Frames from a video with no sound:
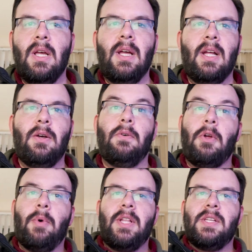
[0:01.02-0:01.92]
Hello
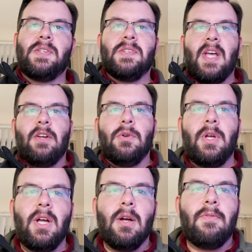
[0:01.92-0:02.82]
everyone, this is Andrew
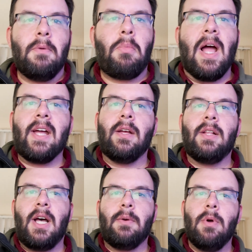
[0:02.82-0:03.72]
here from Bracken
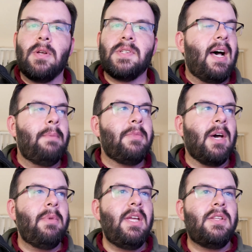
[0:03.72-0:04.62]
Clockworks. I'm
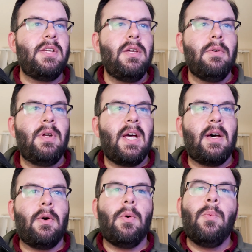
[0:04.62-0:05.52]
coming to you
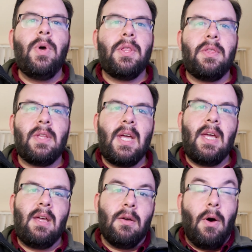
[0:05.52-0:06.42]
now with
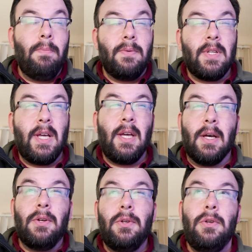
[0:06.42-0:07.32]
hopefully
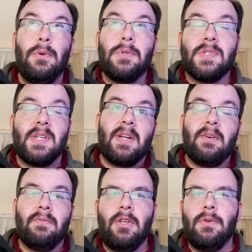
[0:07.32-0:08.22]
a new set
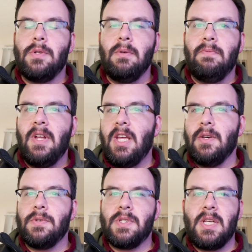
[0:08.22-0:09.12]
of YouTube
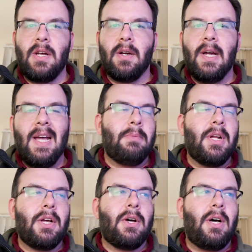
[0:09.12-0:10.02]
videos here. I'm
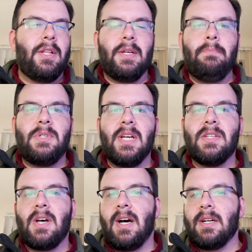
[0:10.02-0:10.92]
gonna call them
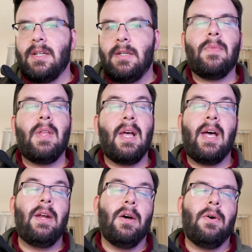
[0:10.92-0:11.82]
TikTok.
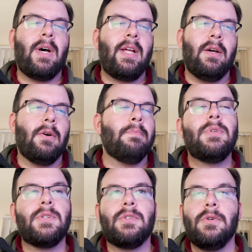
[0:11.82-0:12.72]
I know,
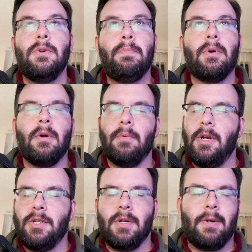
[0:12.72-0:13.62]
super
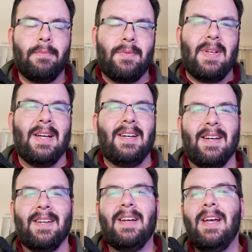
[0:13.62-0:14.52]
original.
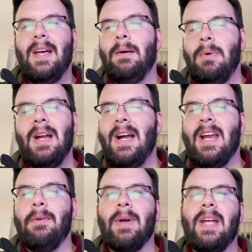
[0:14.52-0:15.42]
But at
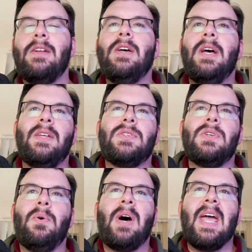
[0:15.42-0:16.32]
any rate,
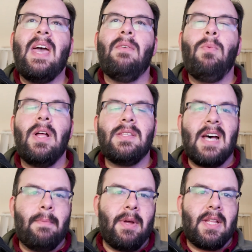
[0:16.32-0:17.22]
so I have one
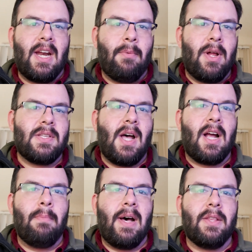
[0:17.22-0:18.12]
topic that I want to
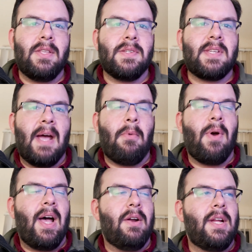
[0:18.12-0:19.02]
talk about this time
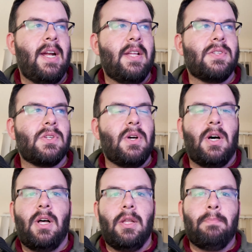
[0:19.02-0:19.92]
around, and it's
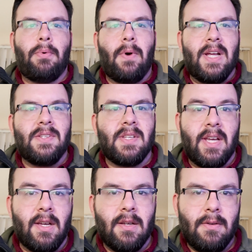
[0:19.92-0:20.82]
called
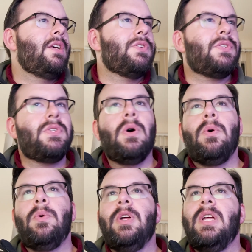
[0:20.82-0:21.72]
pricing.
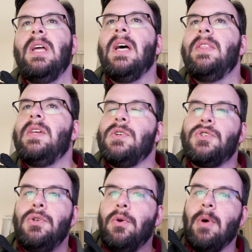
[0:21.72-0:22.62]
So
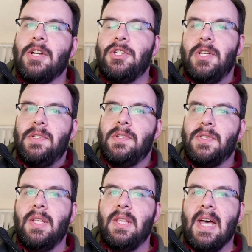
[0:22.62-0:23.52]
there's two
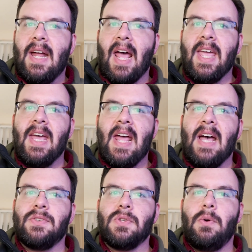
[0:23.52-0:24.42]
questions that I get
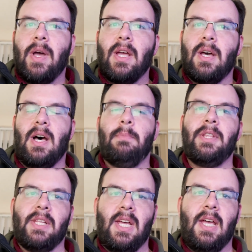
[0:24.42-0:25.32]
asked quite
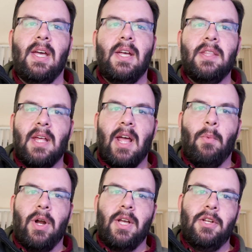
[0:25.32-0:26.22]
commonly that I
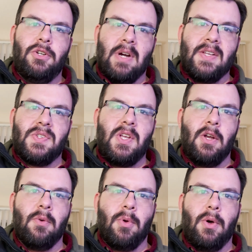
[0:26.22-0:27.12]
want to address
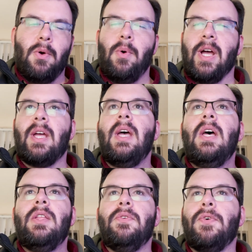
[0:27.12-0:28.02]
here real quick.
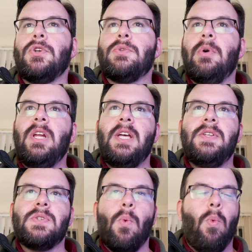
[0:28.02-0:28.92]
The first one
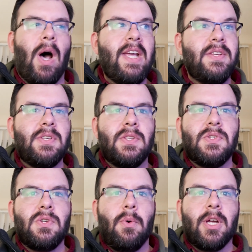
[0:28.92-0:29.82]
is, why is it
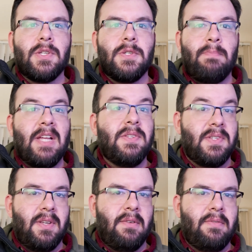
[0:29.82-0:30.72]
so
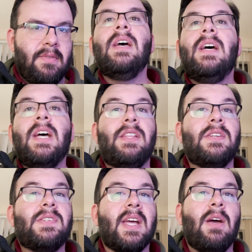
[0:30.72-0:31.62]
expensive? And the
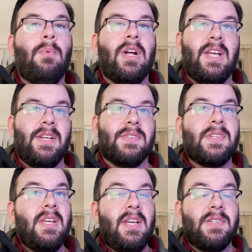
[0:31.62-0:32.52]
second one
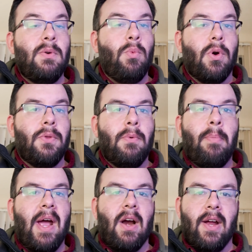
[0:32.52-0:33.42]
is it worth
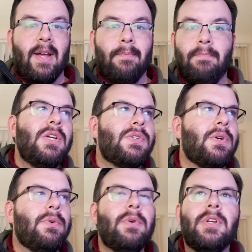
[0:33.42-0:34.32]
repairing?
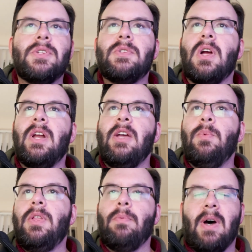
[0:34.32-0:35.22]
So starting
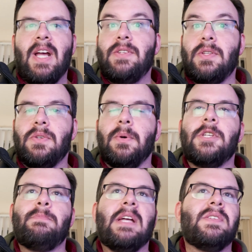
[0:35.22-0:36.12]
with why is it so
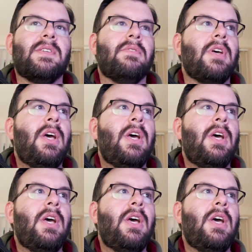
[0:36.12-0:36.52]
expensive?